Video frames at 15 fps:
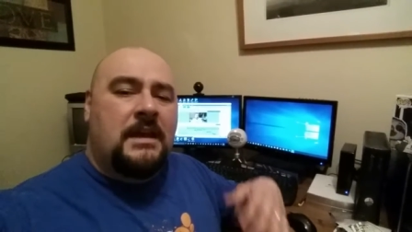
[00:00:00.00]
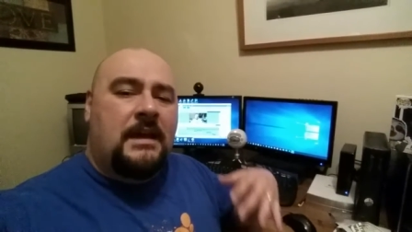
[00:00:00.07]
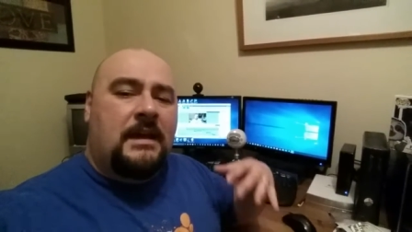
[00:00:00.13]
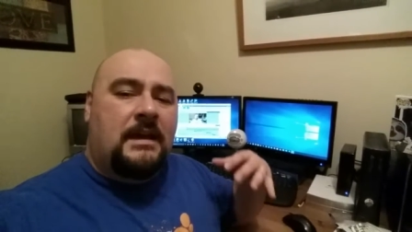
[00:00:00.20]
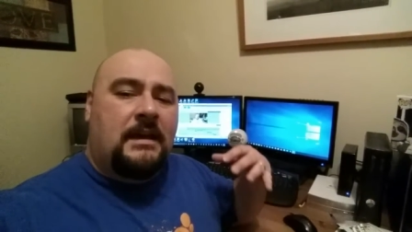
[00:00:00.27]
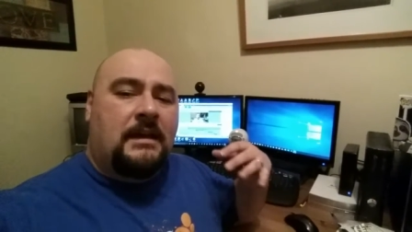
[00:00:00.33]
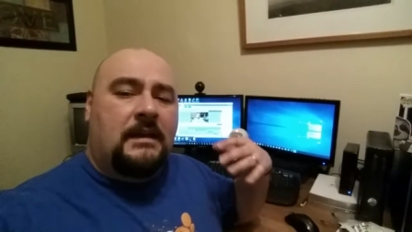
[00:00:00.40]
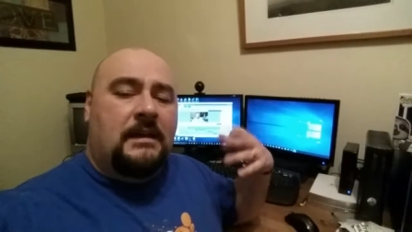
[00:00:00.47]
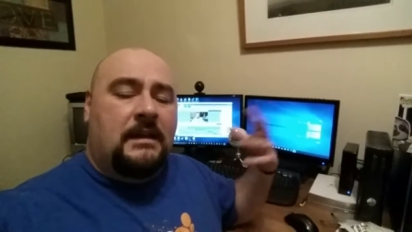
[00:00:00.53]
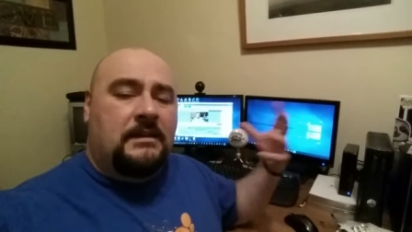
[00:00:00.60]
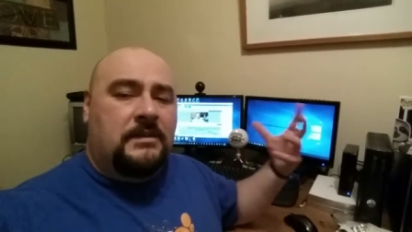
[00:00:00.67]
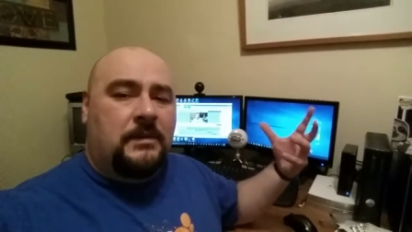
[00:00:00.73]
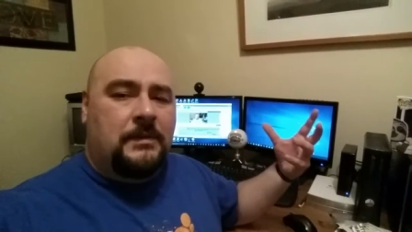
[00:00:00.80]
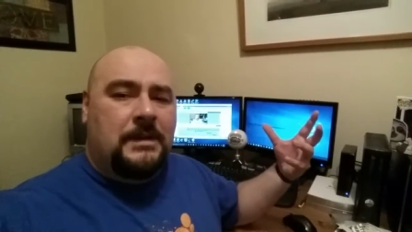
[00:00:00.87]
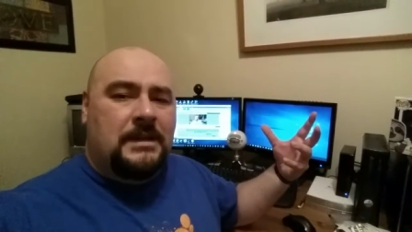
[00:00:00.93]
Uh,
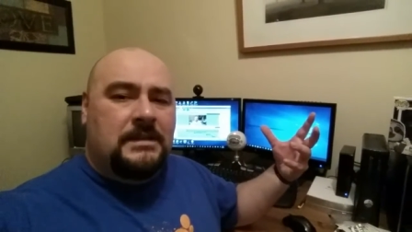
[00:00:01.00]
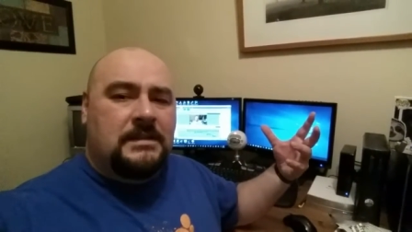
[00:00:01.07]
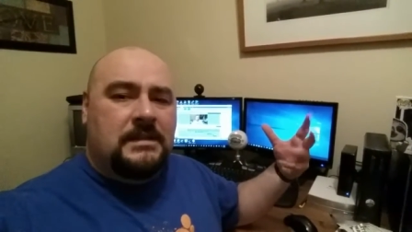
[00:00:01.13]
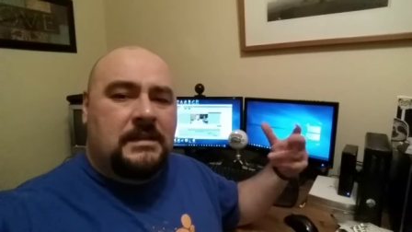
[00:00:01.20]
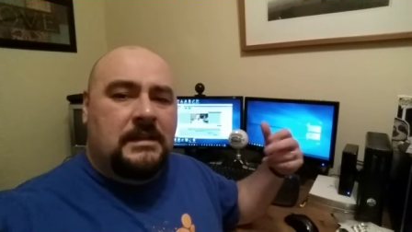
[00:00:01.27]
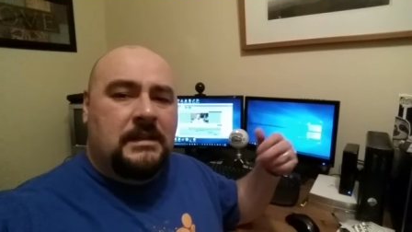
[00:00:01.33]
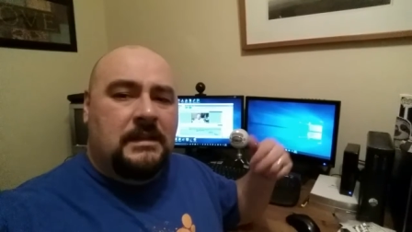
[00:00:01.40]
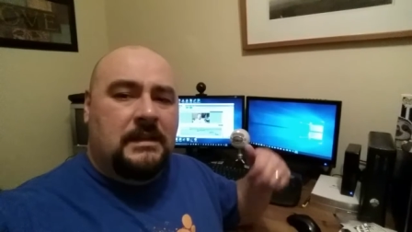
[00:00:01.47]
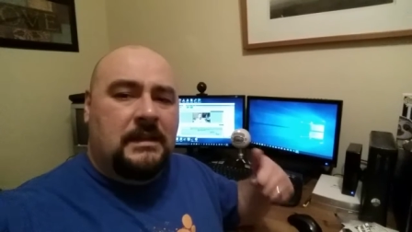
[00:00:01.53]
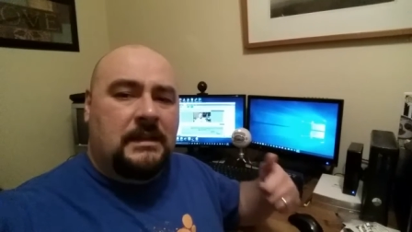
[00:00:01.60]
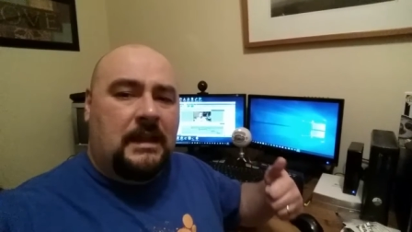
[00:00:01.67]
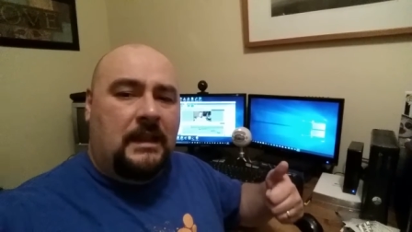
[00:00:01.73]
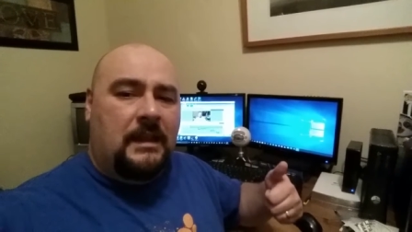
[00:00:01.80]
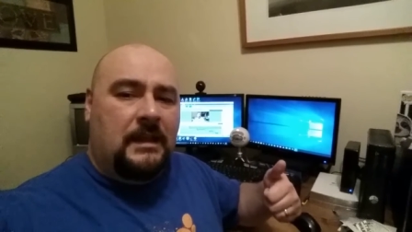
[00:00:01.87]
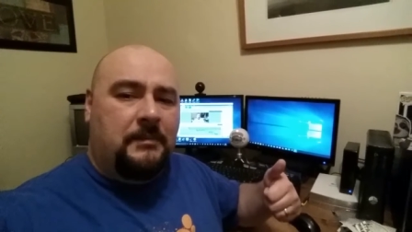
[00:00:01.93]
as always, hit
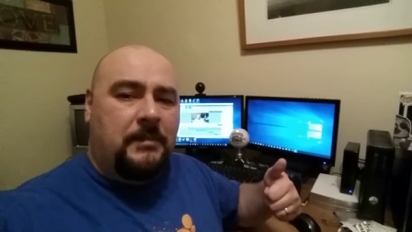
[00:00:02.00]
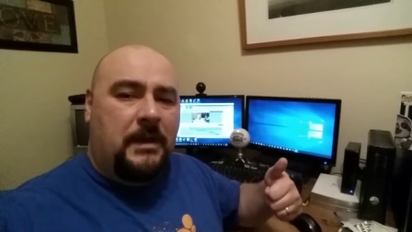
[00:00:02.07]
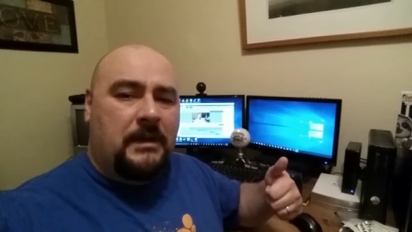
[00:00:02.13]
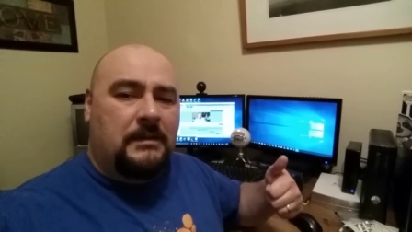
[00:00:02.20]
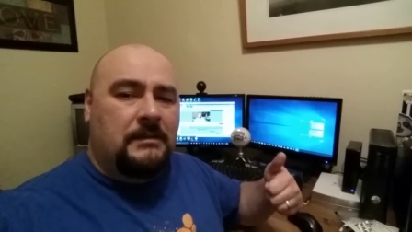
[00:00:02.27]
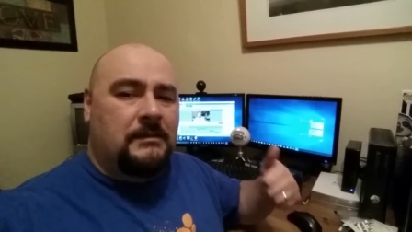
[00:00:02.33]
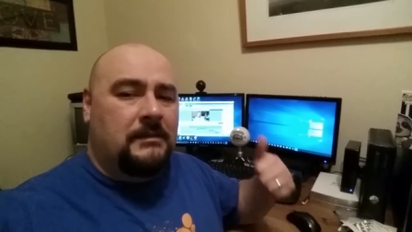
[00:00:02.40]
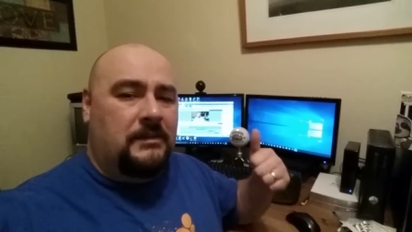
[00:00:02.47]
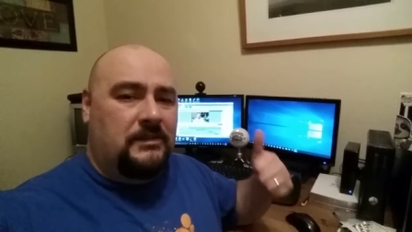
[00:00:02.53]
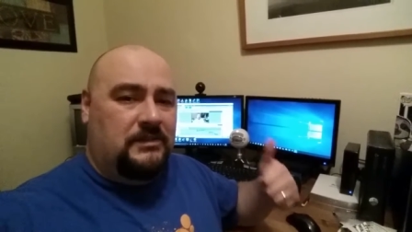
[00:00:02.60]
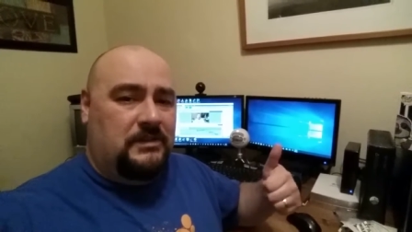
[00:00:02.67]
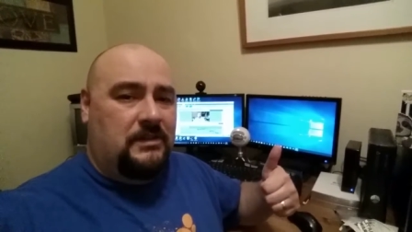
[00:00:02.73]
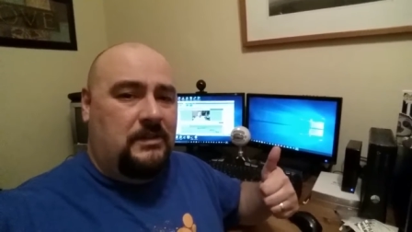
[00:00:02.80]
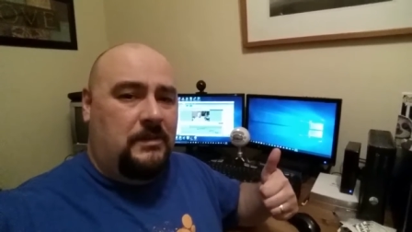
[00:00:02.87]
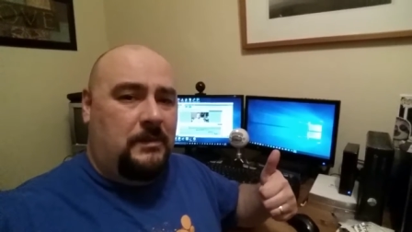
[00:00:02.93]
that like button because
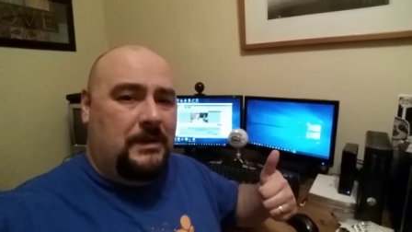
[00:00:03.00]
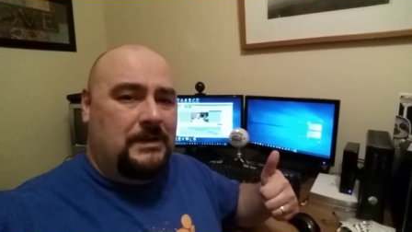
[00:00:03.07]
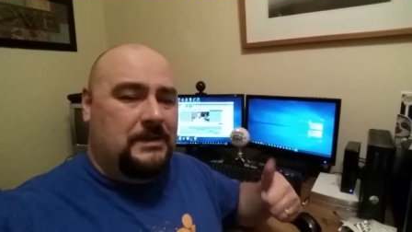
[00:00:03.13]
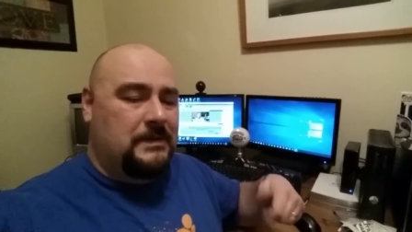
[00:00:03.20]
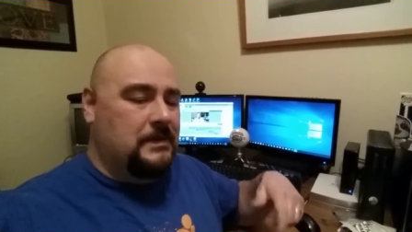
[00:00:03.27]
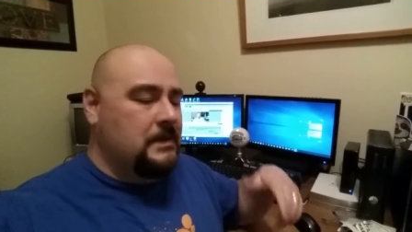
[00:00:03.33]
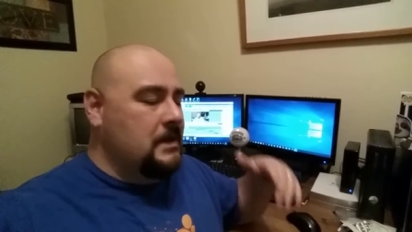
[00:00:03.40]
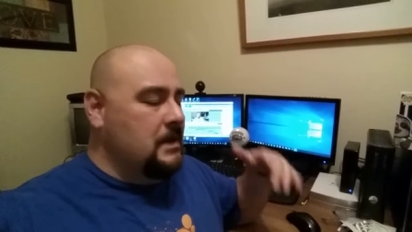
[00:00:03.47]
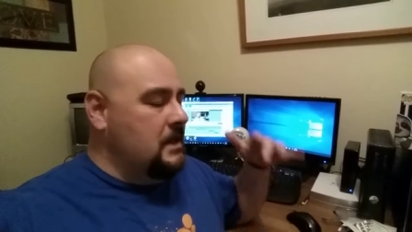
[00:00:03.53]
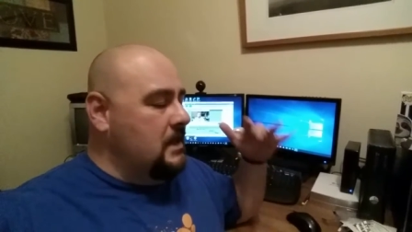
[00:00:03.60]
you know you want to.